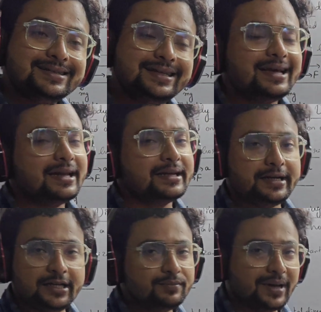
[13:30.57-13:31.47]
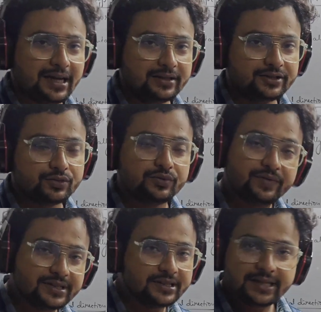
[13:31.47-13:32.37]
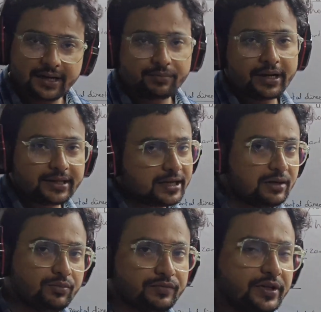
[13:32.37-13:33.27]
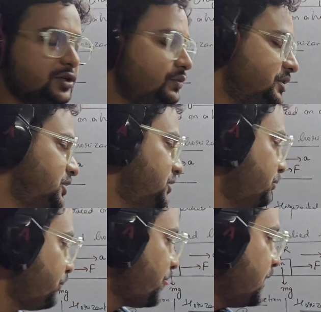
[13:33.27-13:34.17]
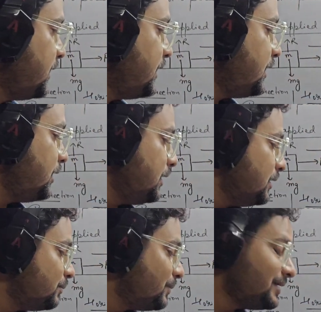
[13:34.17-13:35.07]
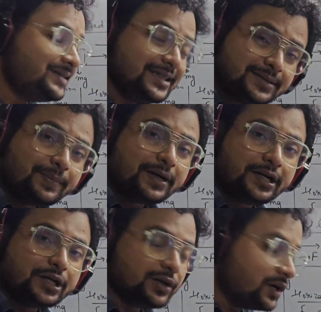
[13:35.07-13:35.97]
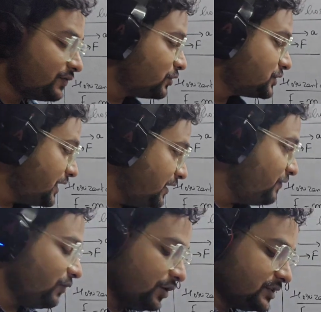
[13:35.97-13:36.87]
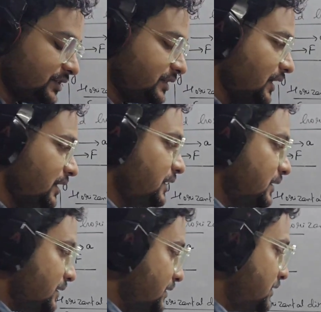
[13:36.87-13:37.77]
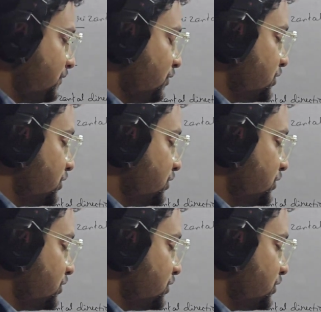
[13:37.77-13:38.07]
they are getting balanced. We will see that by the help of the equation. But this particular force, F cos theta, this